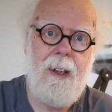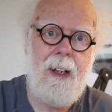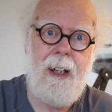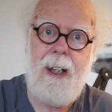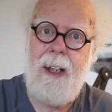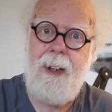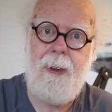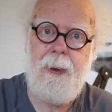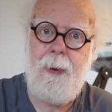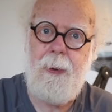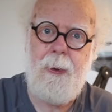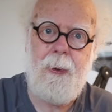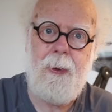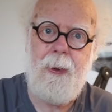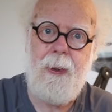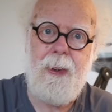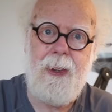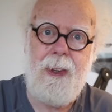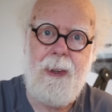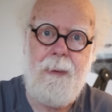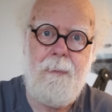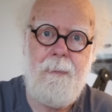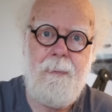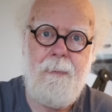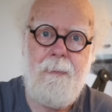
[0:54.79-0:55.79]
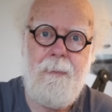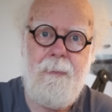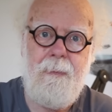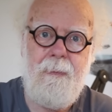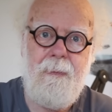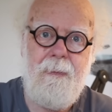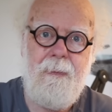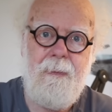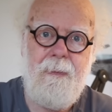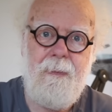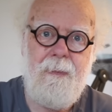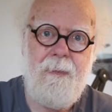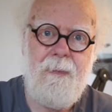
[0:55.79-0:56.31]
at all.
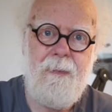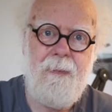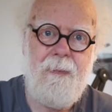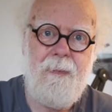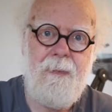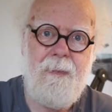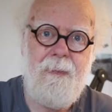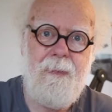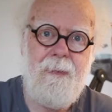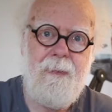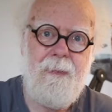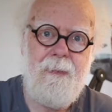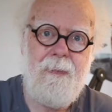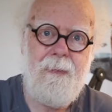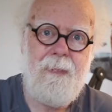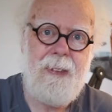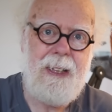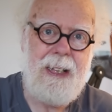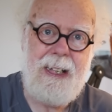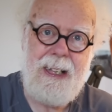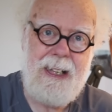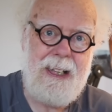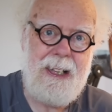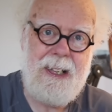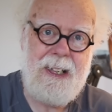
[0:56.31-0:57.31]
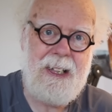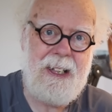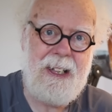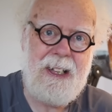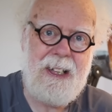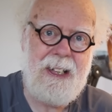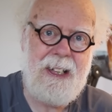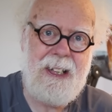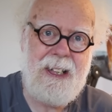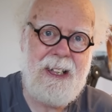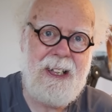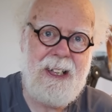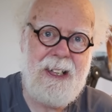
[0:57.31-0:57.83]
It
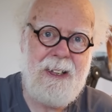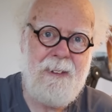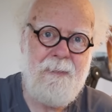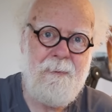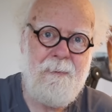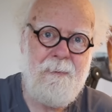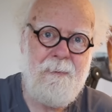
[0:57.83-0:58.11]
isn't.